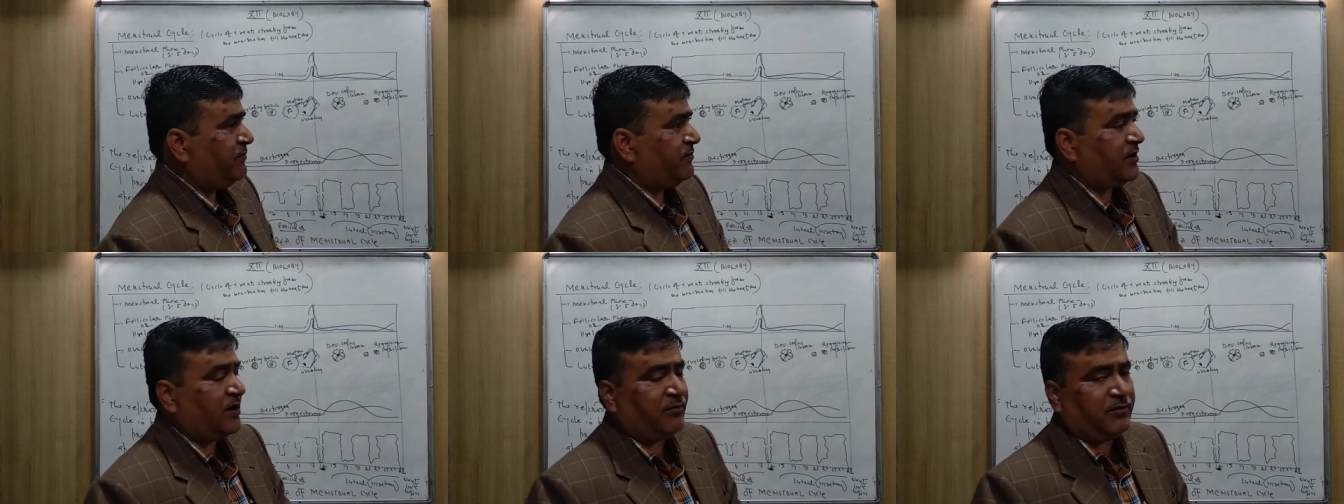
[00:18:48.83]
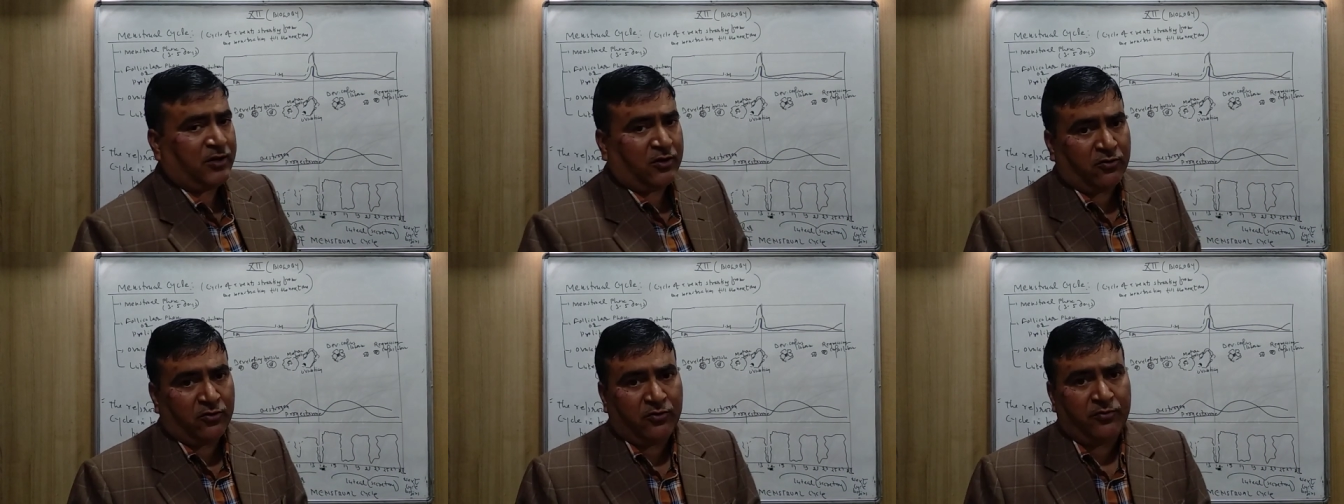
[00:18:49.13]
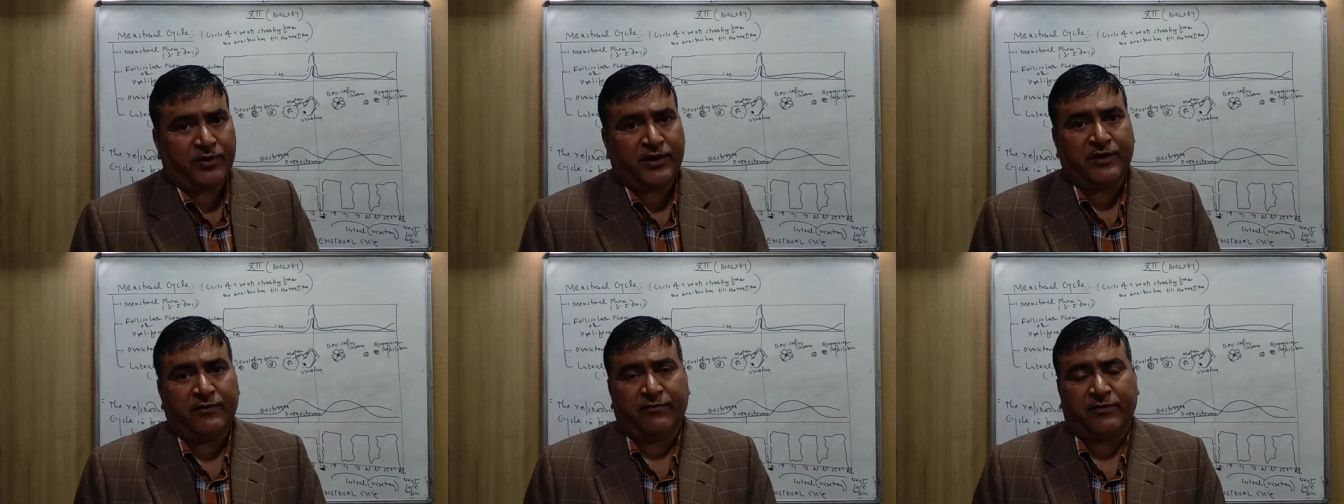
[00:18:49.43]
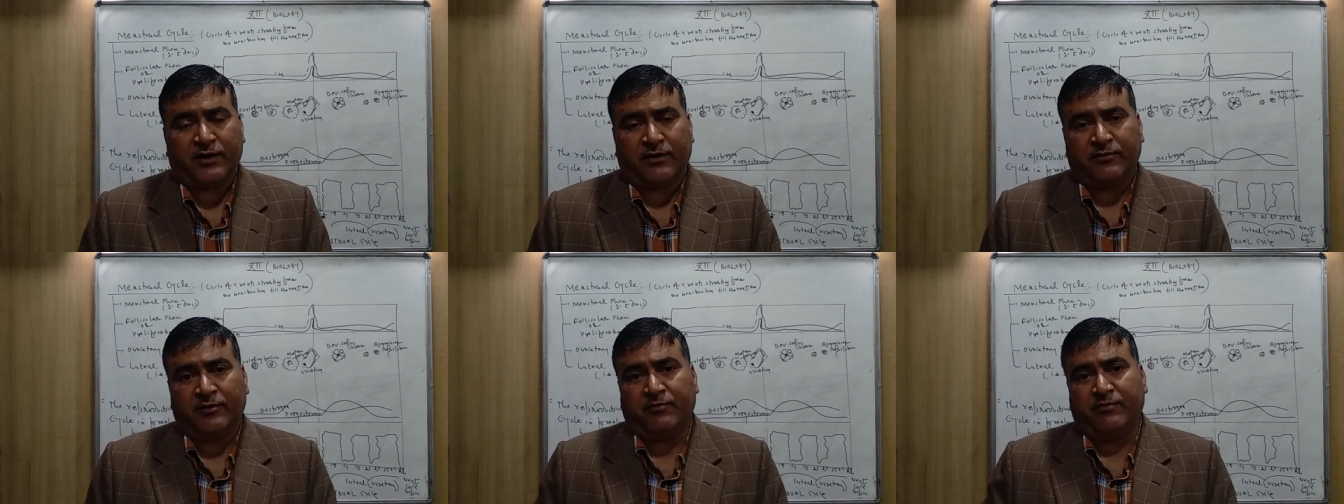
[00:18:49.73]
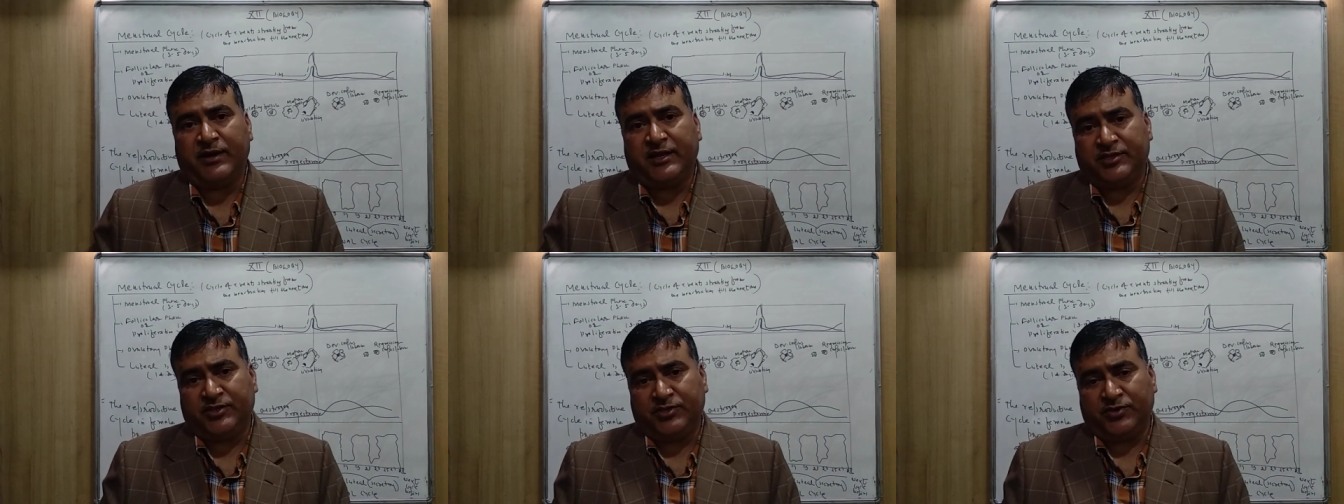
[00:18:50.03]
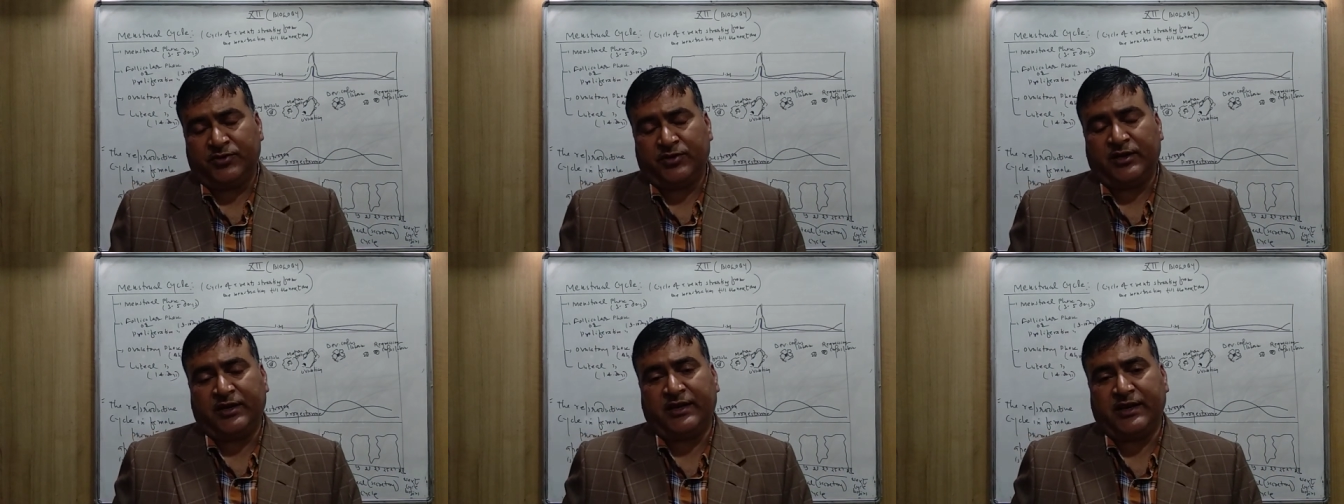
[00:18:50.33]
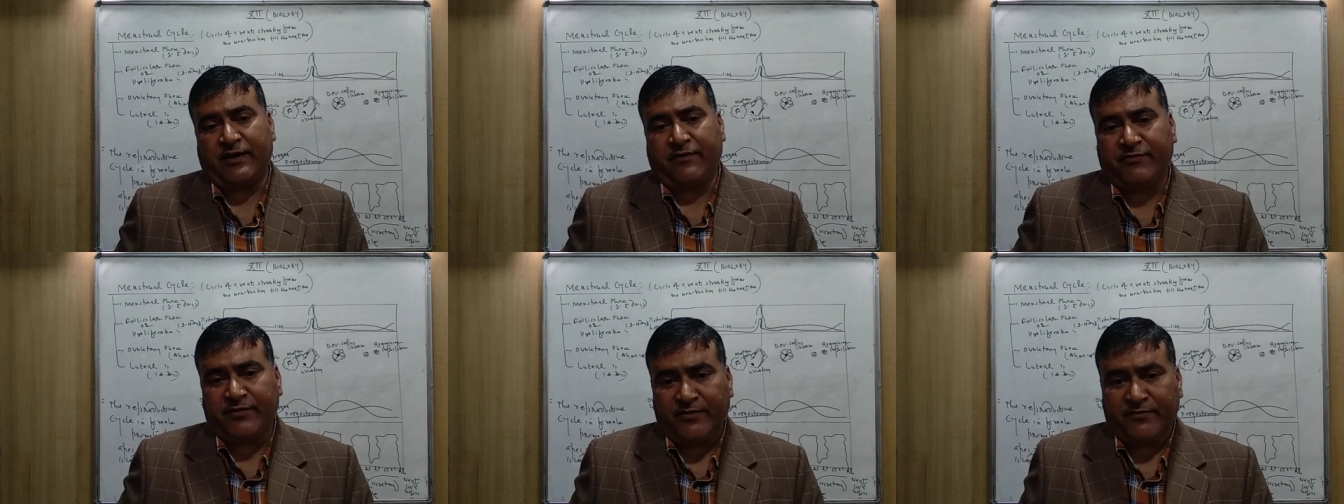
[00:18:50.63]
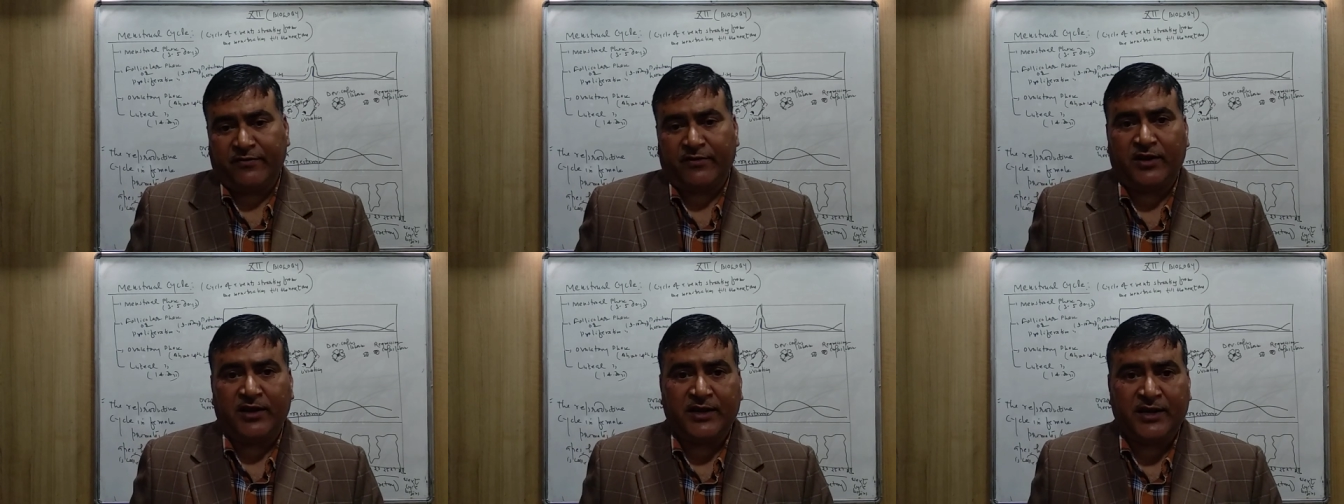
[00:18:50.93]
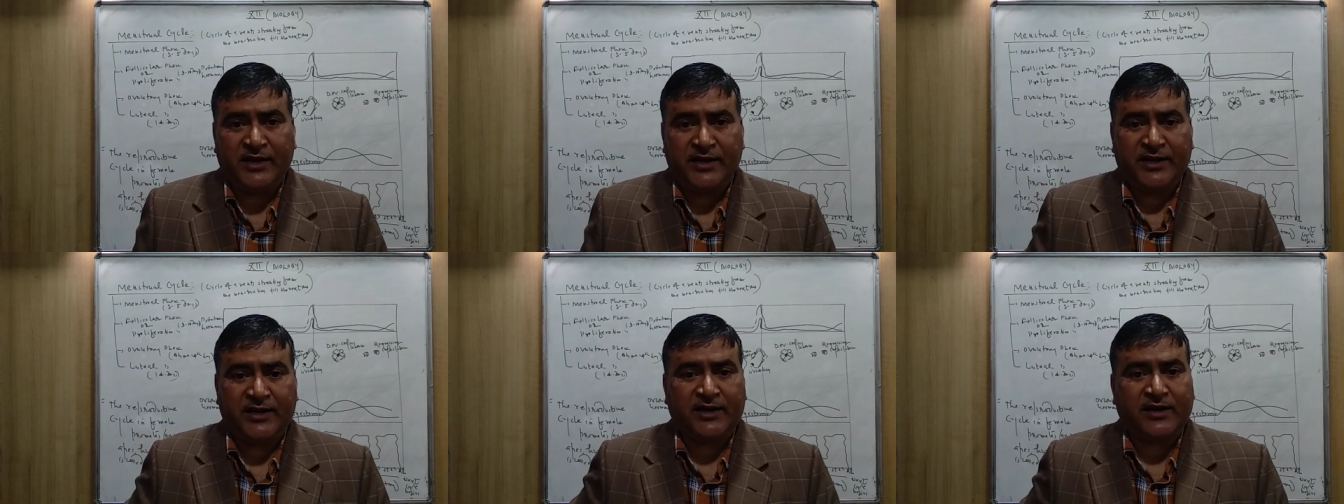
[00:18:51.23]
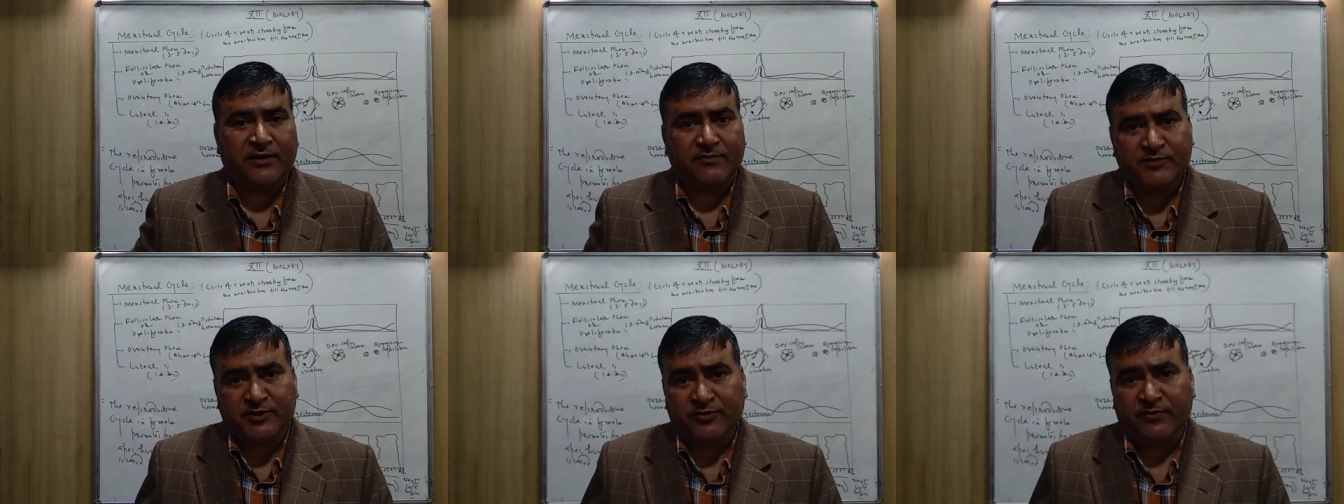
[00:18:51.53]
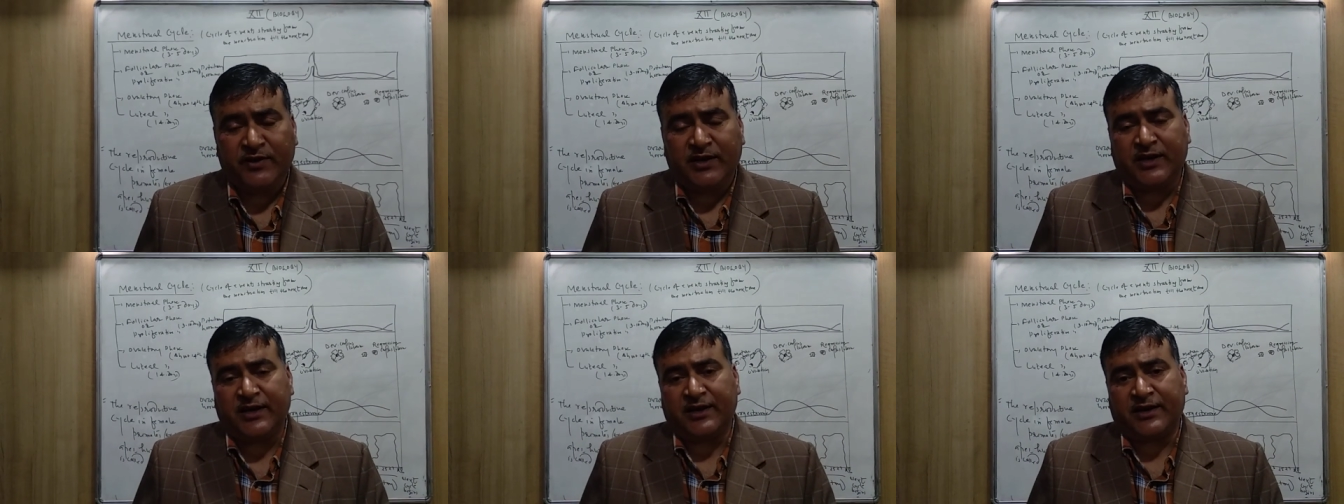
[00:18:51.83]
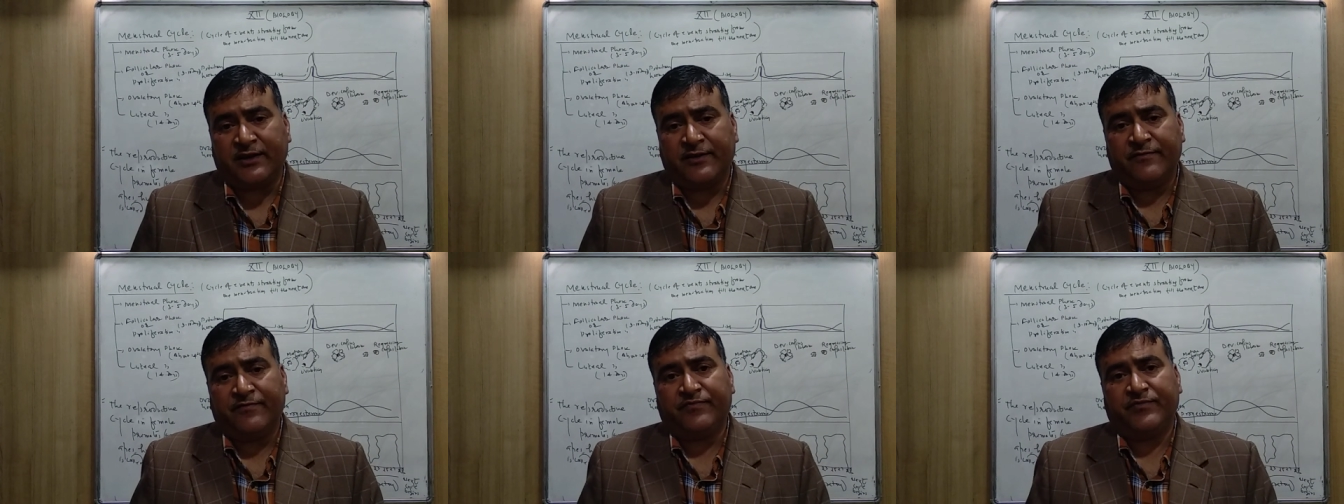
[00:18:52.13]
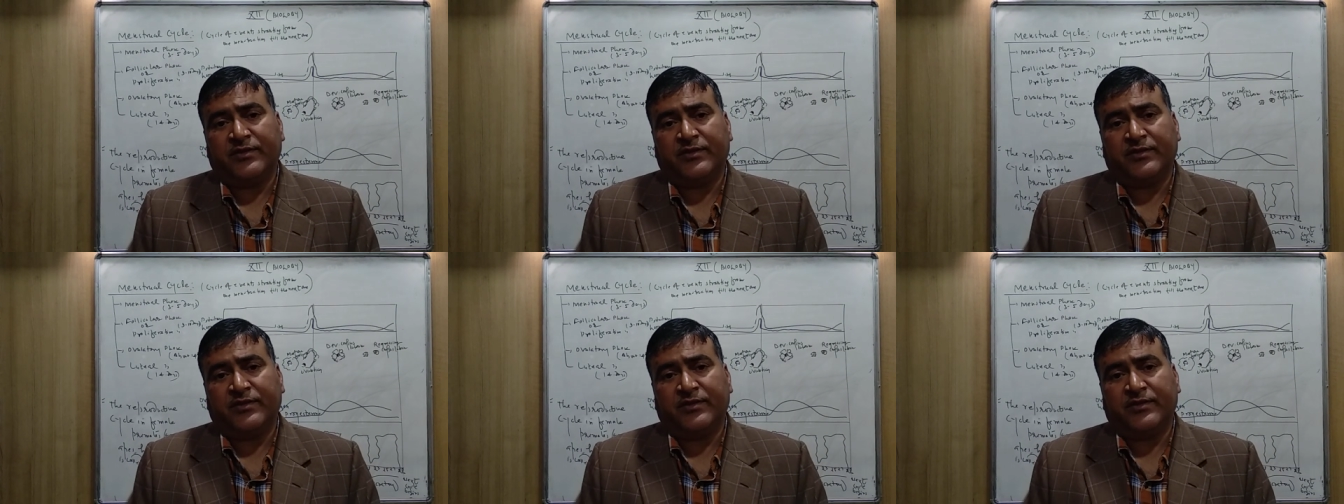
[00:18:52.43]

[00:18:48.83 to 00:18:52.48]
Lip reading: from the ovary, from the mature Grecian follicle, it comes where?